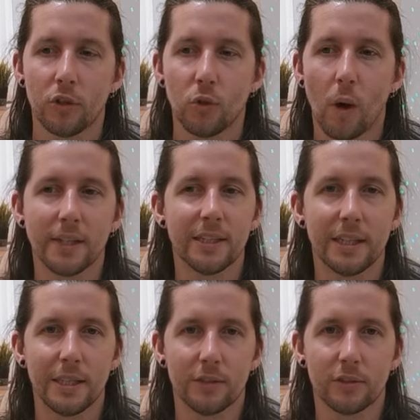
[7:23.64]

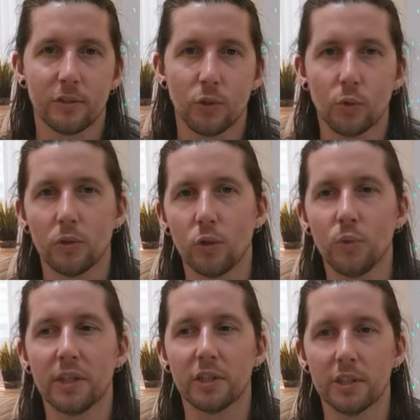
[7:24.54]
ideas, new
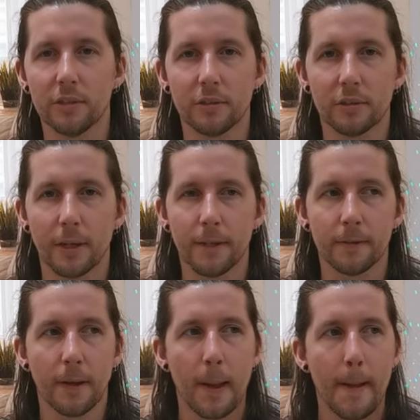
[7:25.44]
dishes,
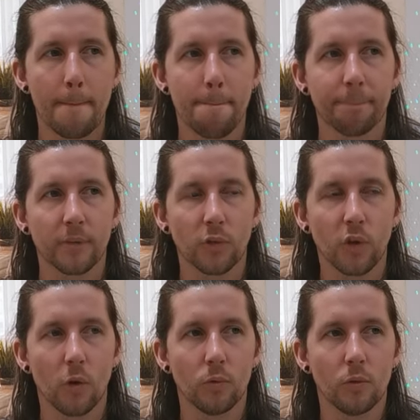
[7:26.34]
and
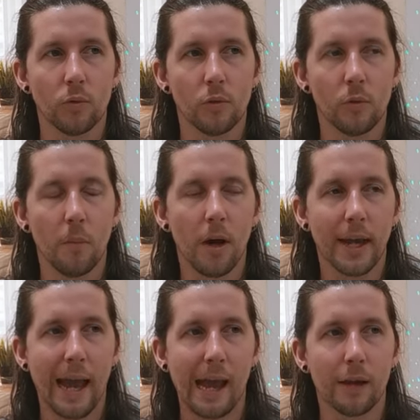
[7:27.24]
so you
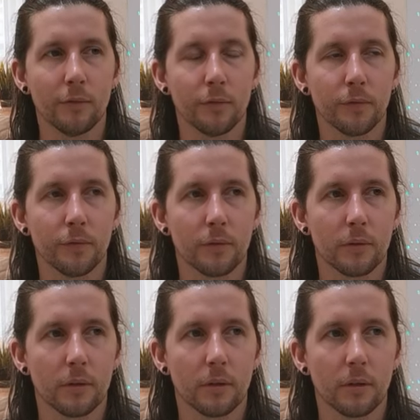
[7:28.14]
might have
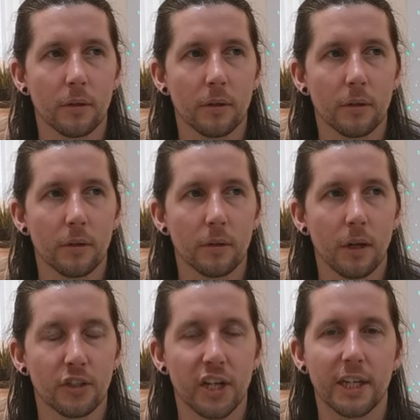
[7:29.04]

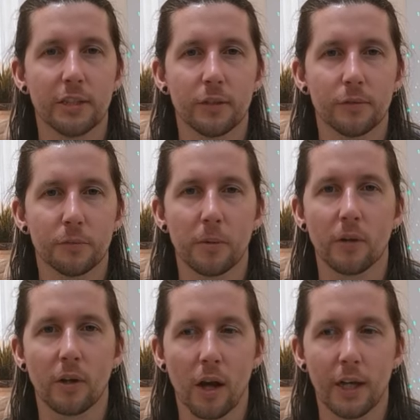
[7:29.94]
a change of
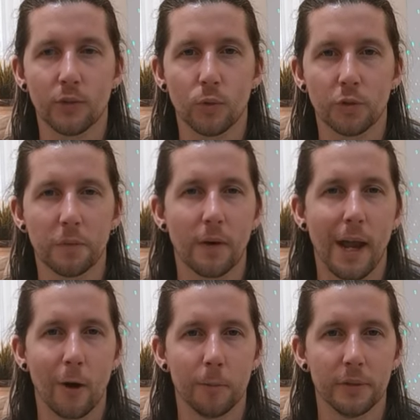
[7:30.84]
spirit guides or
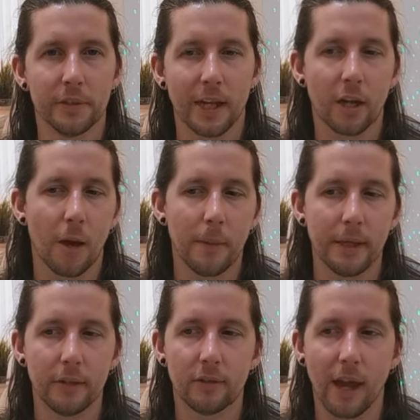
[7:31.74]
spirit helpers that come
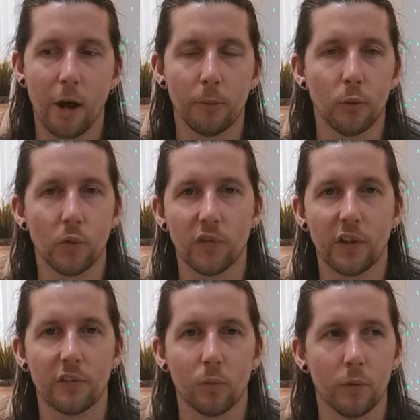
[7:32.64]
in to help you
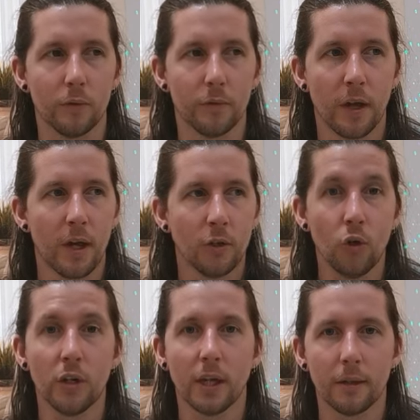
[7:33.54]
assist with
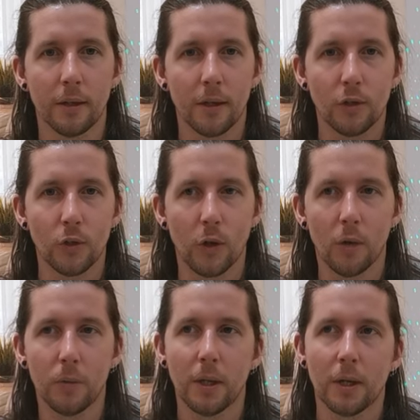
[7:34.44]
cooking. You
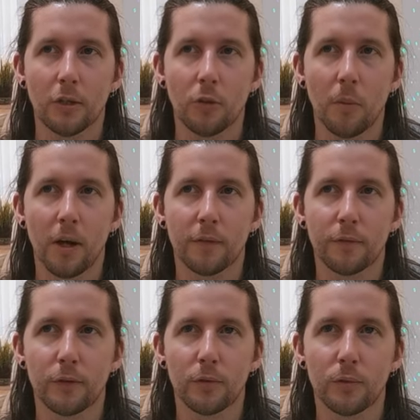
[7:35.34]
know, you might
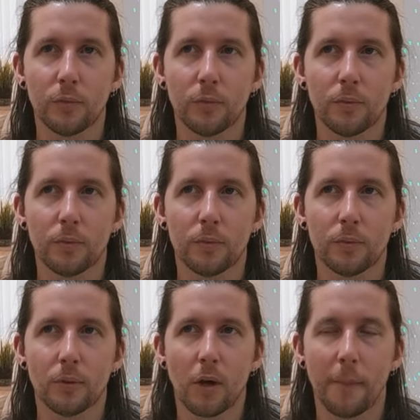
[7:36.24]
feel,
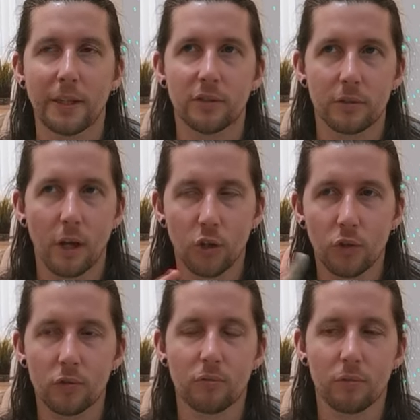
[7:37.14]
I mean, a
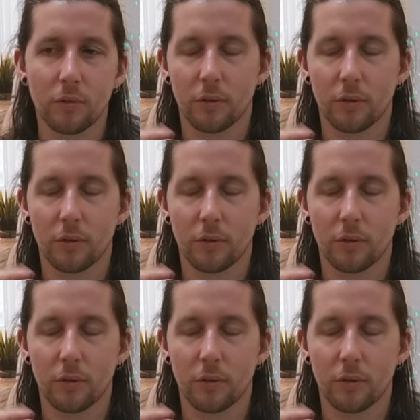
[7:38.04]
good